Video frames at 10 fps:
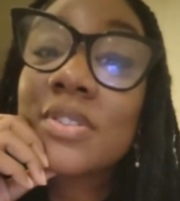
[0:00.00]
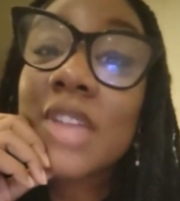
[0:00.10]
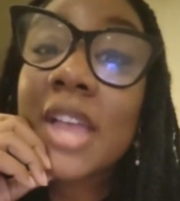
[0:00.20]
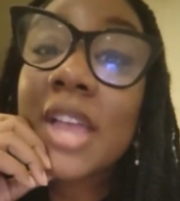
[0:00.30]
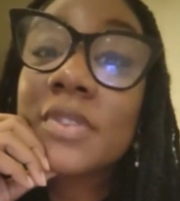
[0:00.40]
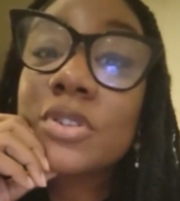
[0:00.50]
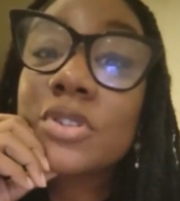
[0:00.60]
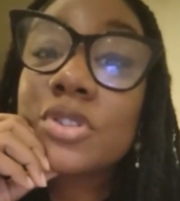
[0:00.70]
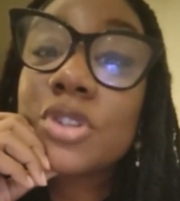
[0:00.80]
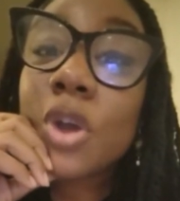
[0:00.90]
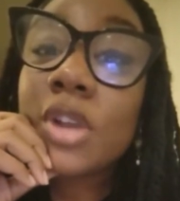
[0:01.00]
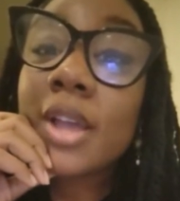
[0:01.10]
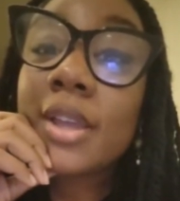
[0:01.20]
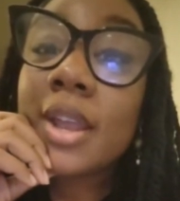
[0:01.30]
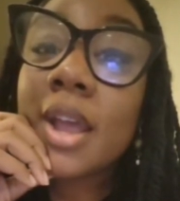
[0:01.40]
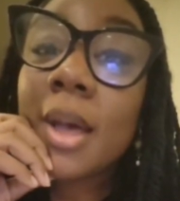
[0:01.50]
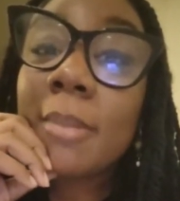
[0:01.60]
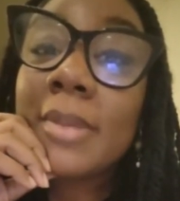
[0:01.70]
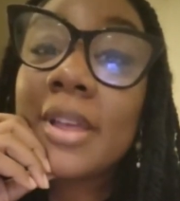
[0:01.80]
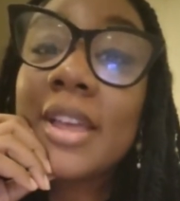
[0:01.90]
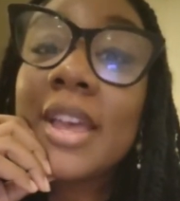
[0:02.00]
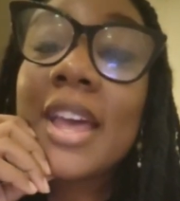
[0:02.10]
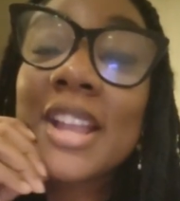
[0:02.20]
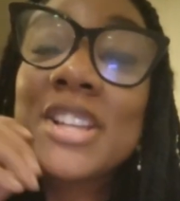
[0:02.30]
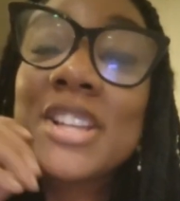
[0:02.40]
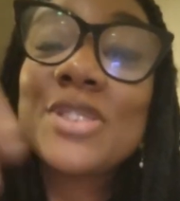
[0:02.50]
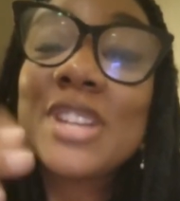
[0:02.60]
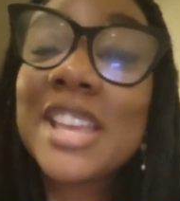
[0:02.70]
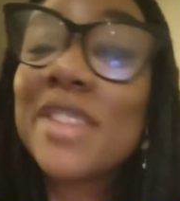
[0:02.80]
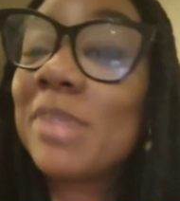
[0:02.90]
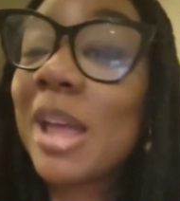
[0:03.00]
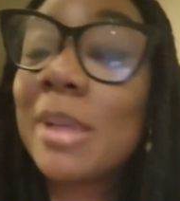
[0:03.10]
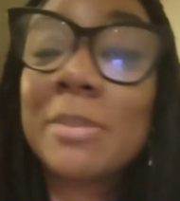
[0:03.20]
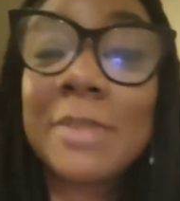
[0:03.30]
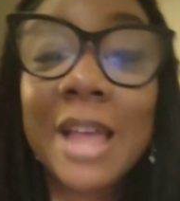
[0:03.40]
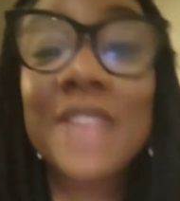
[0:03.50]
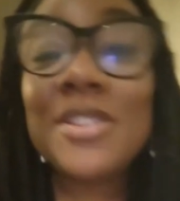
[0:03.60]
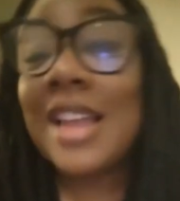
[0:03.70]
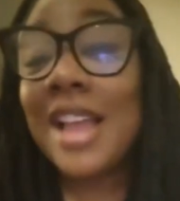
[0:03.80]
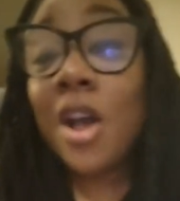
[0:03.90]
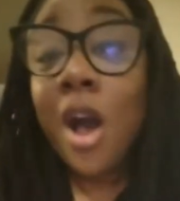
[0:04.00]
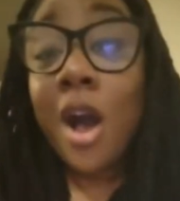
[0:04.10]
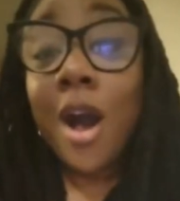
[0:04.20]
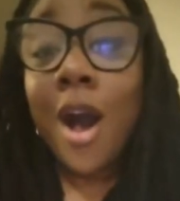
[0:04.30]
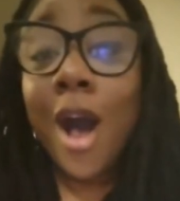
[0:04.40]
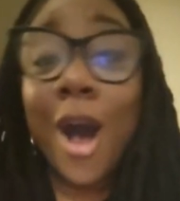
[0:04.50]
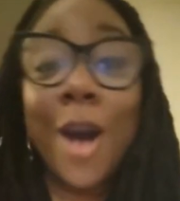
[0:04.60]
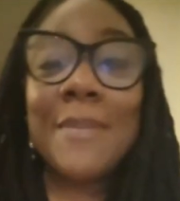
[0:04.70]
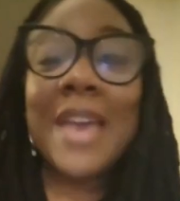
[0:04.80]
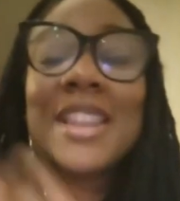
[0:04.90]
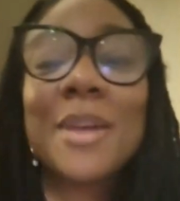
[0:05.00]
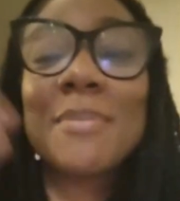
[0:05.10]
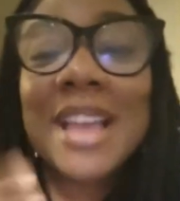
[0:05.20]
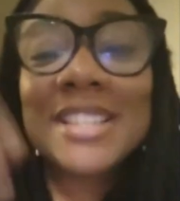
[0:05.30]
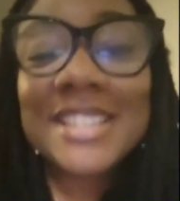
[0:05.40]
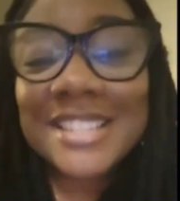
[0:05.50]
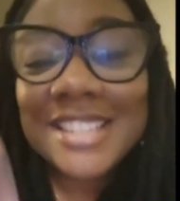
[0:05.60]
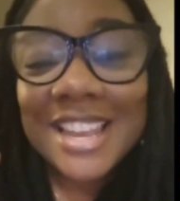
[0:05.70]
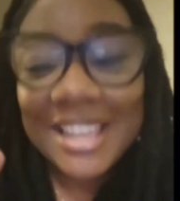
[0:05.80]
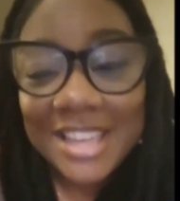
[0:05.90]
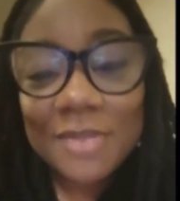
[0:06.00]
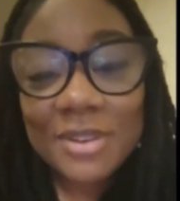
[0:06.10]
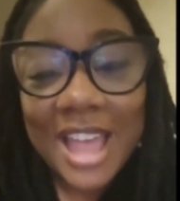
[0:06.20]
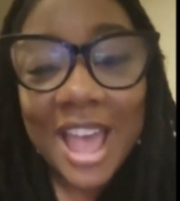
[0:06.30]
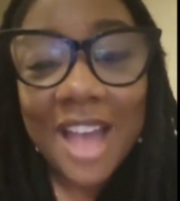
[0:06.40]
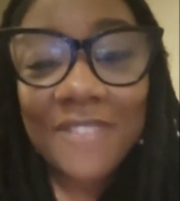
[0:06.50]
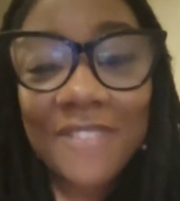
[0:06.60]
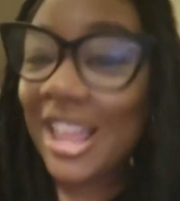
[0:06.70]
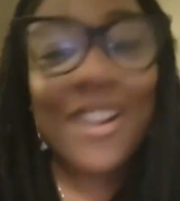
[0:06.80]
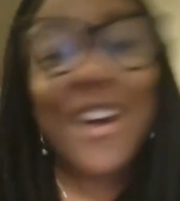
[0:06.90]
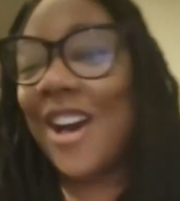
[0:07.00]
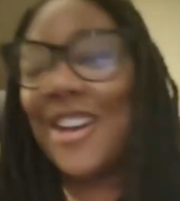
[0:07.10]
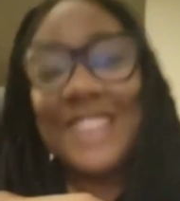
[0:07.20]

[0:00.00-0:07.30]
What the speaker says: Like, Jonah, get up. And I need you to give blah, blah, blah, blah. And you're like, oh man, now imagine a skinny kid with an afro like, oh.